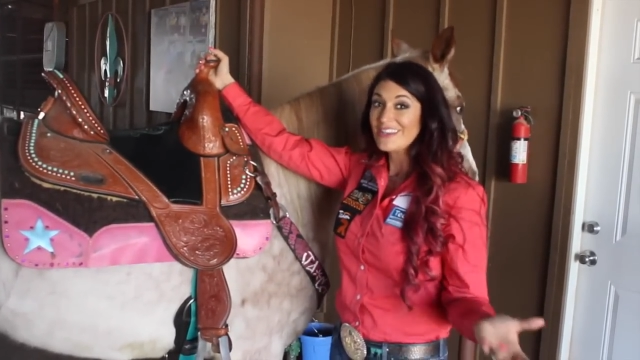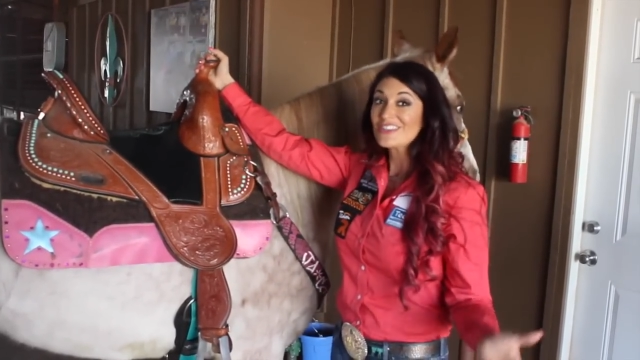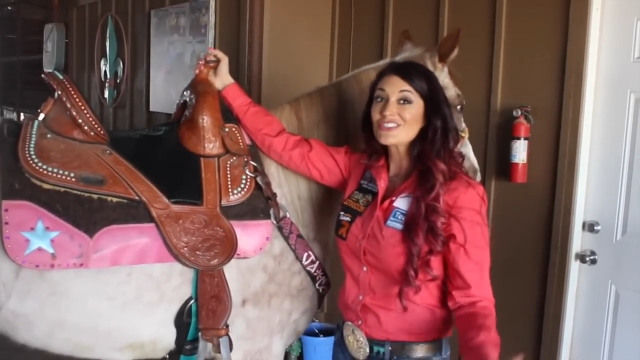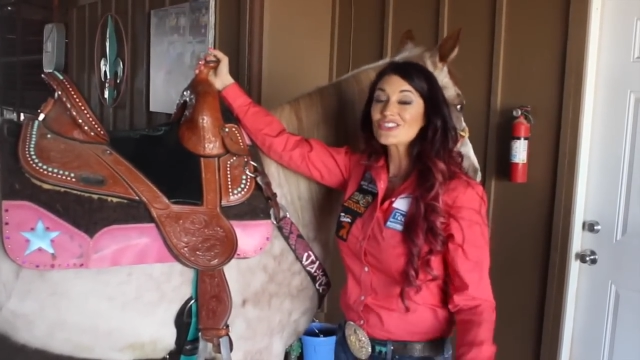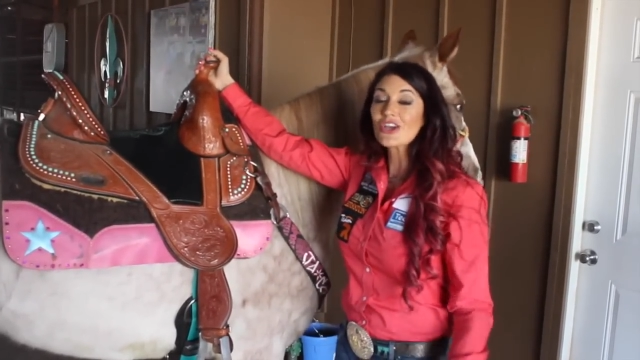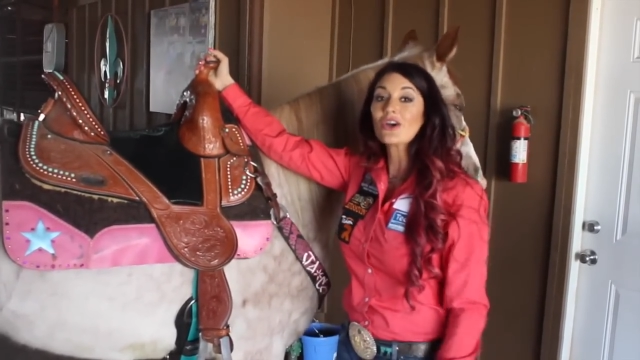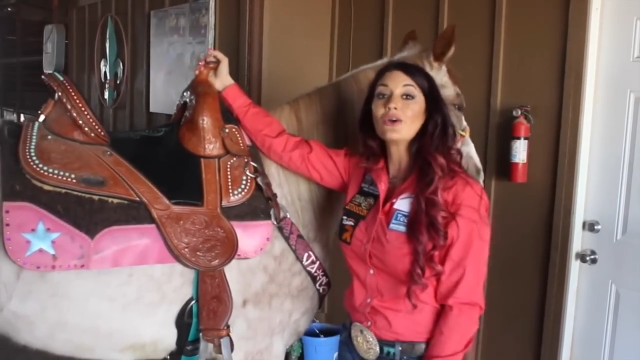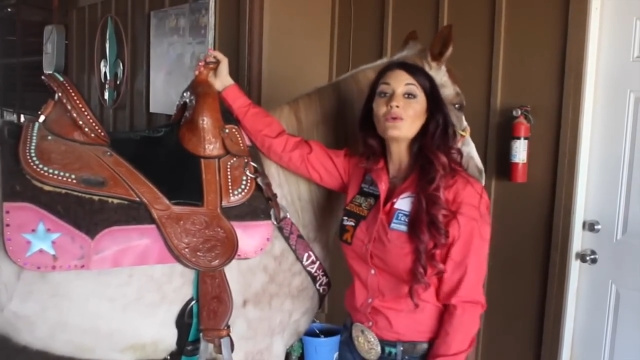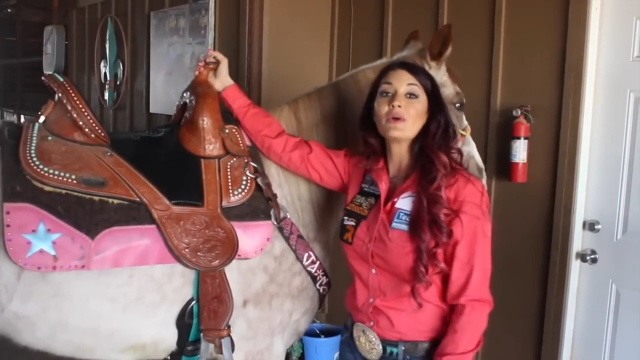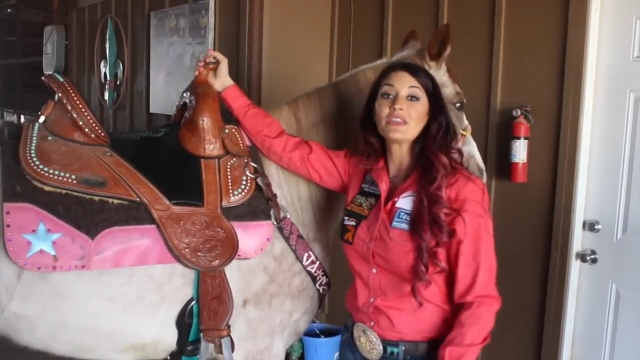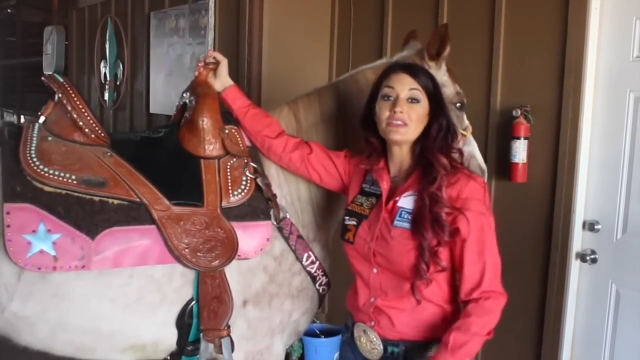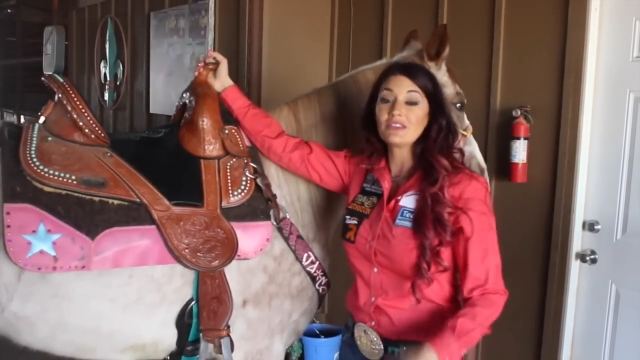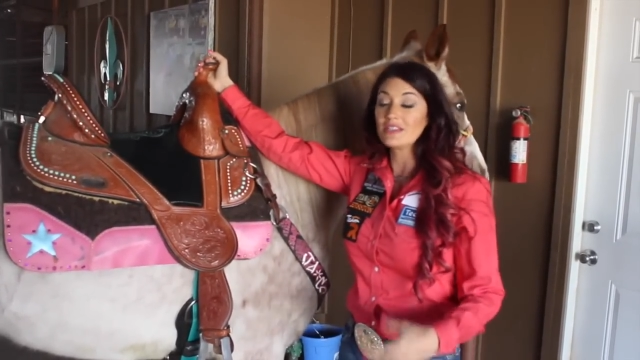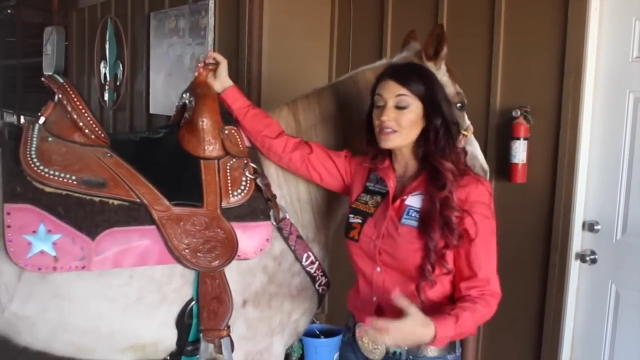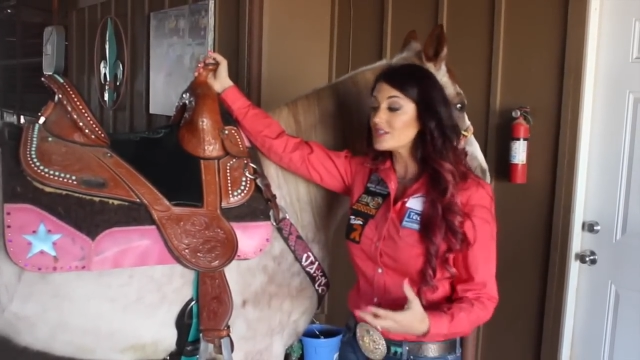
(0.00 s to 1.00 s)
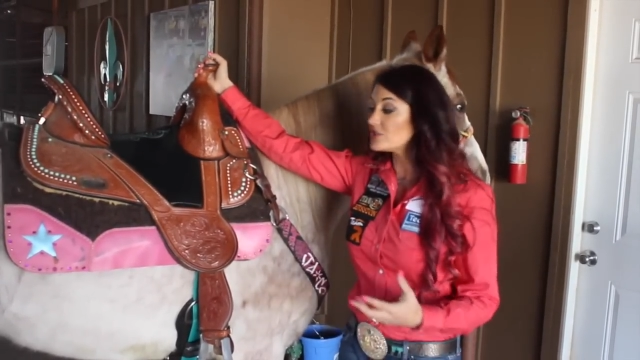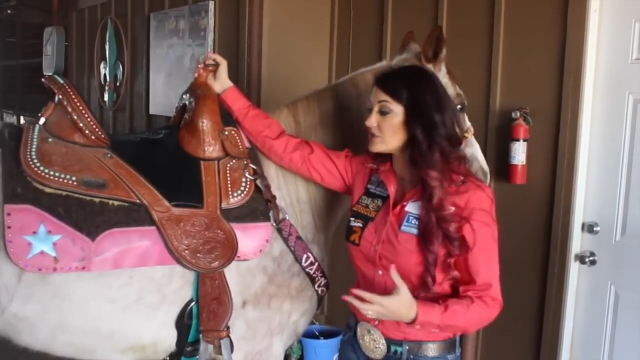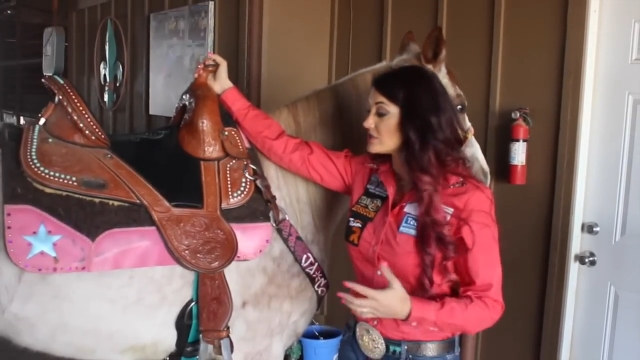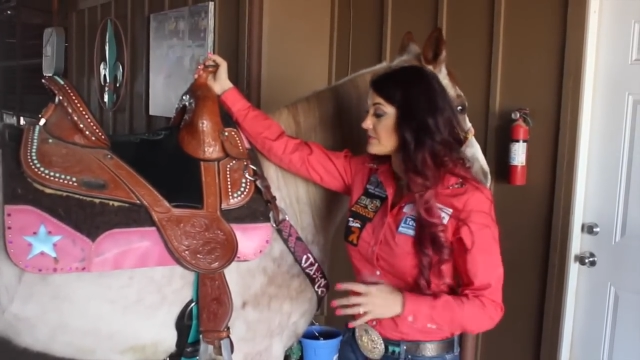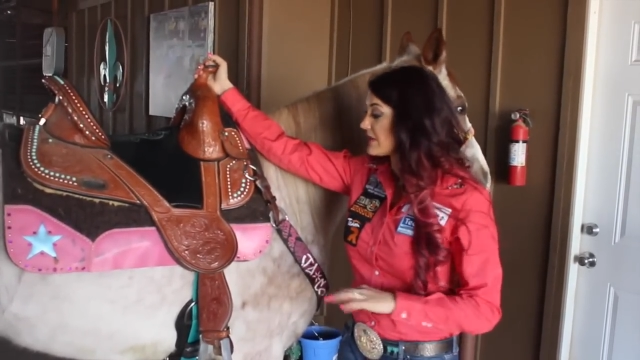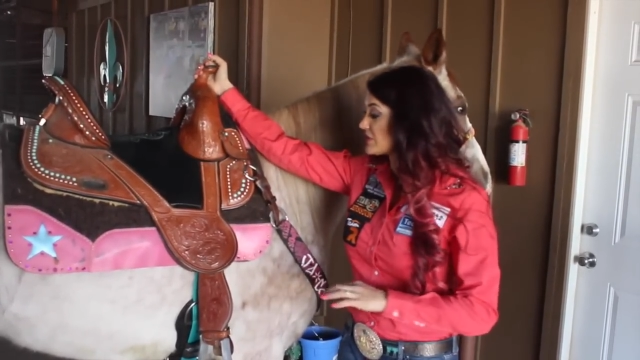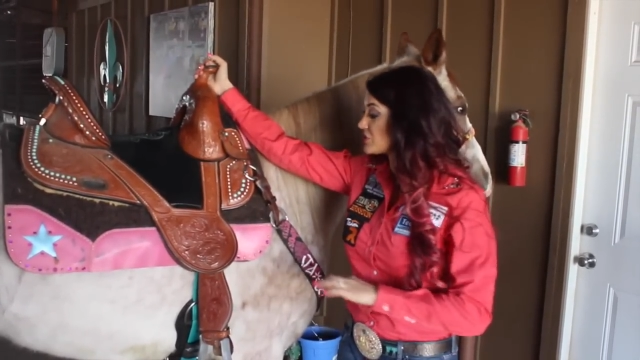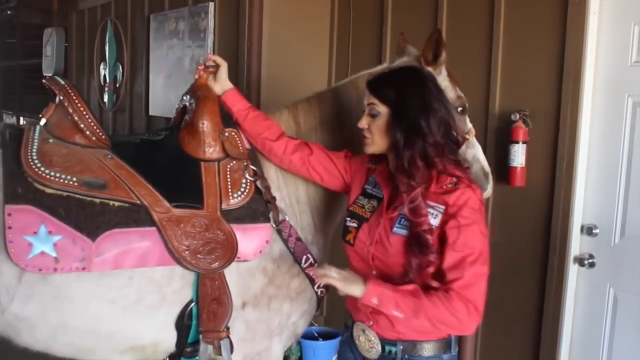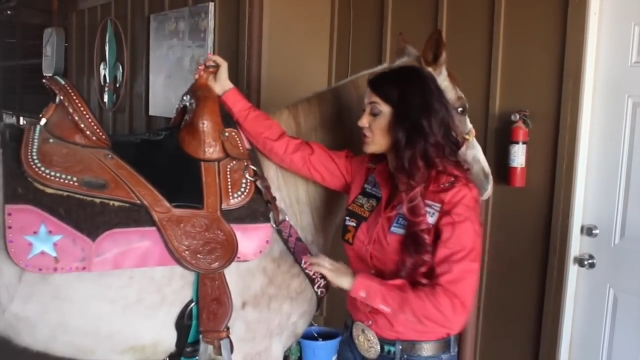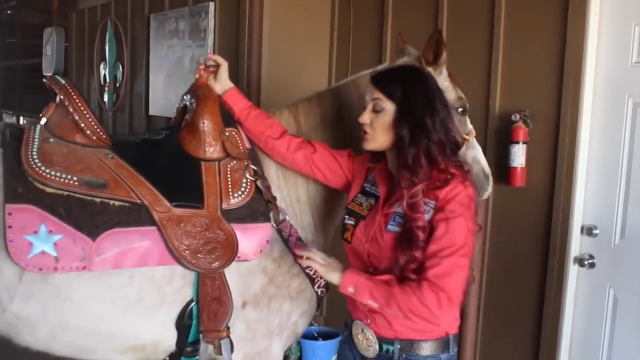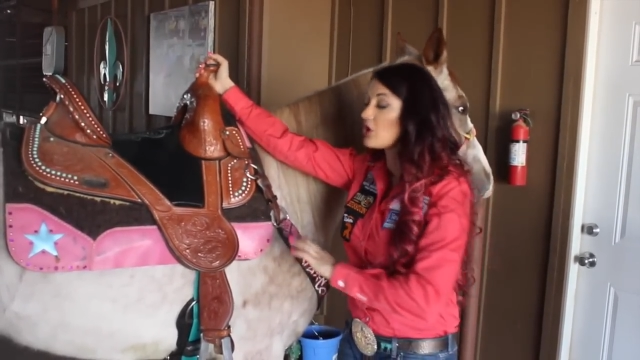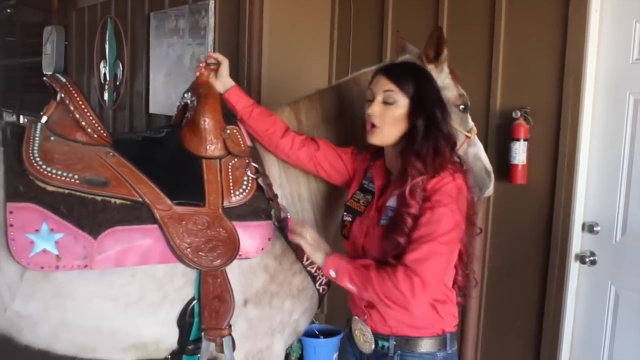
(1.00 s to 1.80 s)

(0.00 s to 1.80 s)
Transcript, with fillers: So what you need to do is make sure you